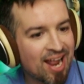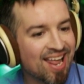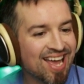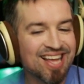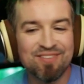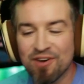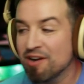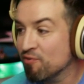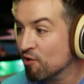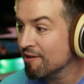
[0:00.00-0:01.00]
Like it's
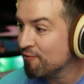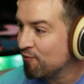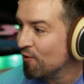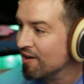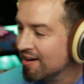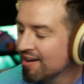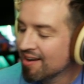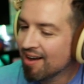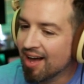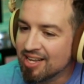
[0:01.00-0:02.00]
for for, for
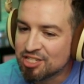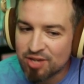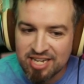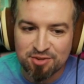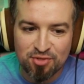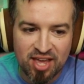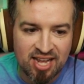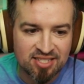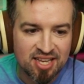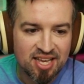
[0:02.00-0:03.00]
uh, Stranger
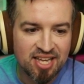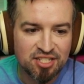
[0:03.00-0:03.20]
Things. It's